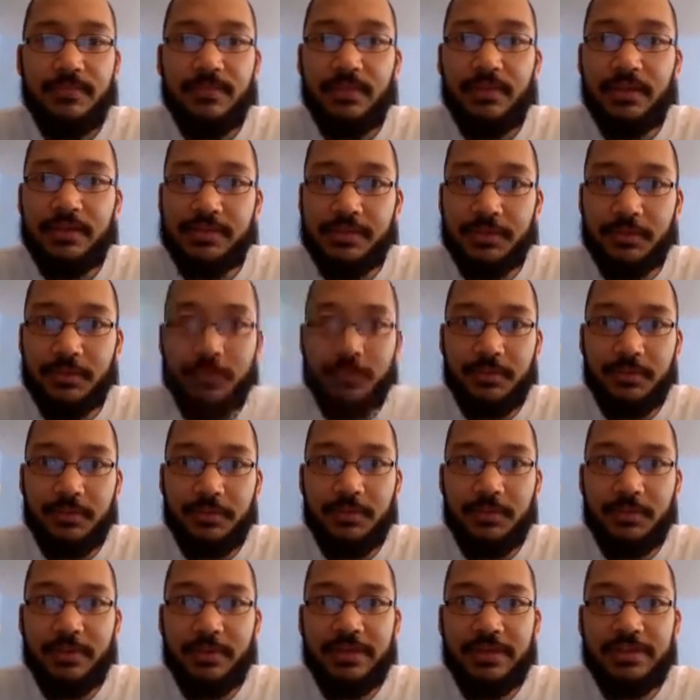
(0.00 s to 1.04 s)
So what
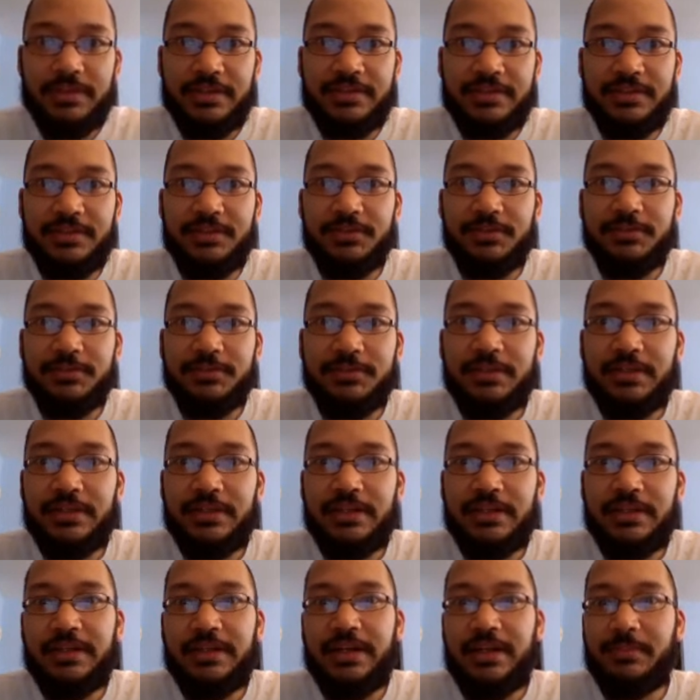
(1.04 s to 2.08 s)
do I need to do?
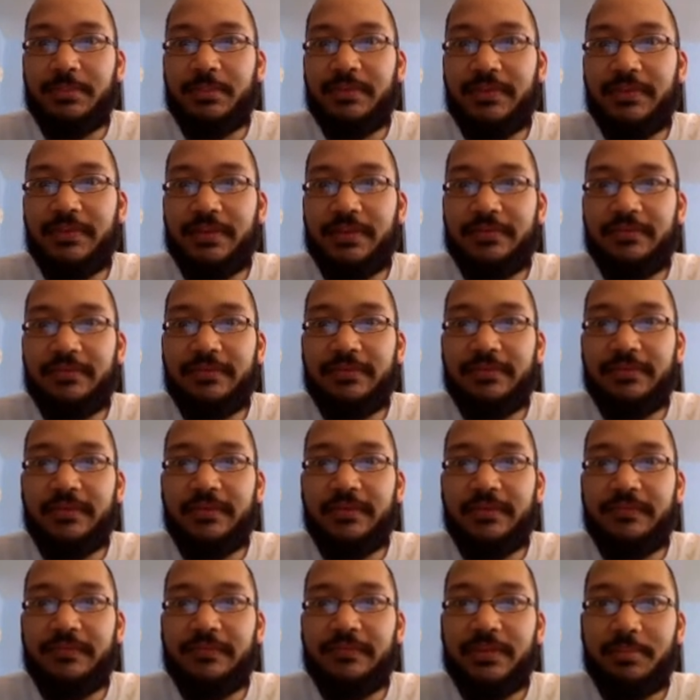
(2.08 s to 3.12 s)
If I
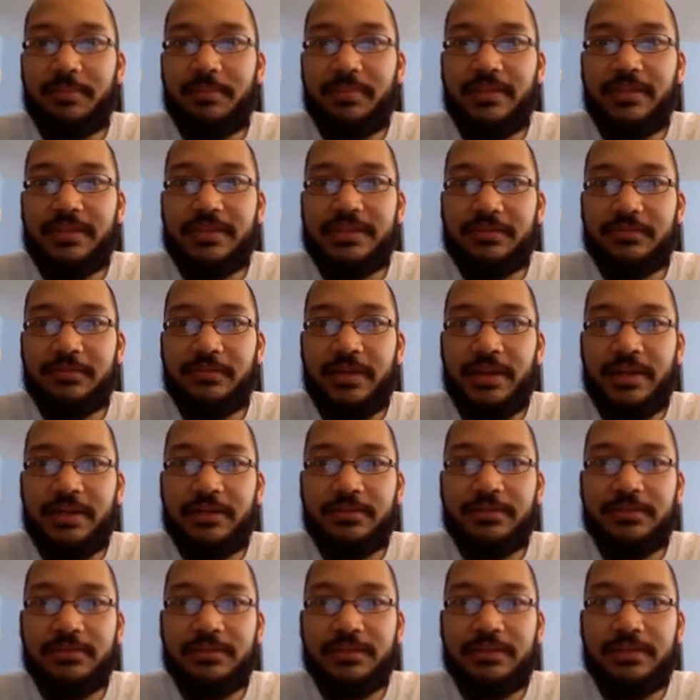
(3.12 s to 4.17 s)
flip this
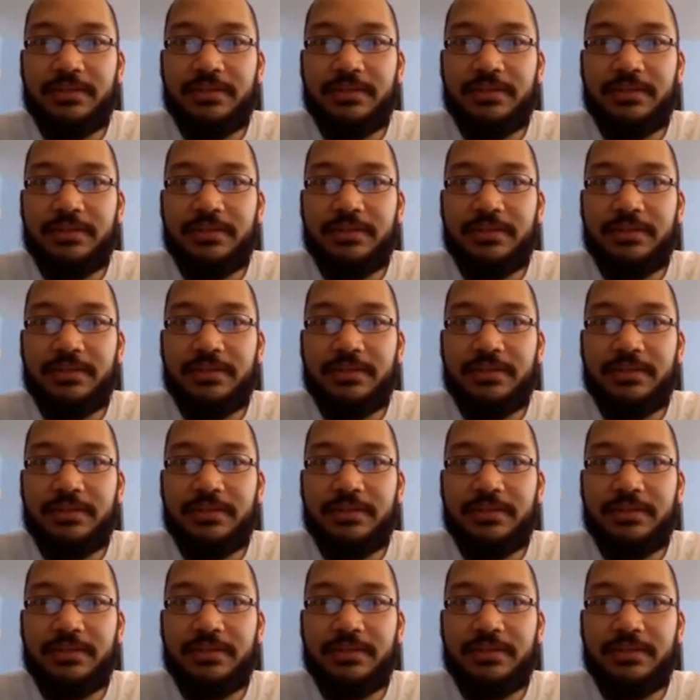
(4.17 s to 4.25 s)
around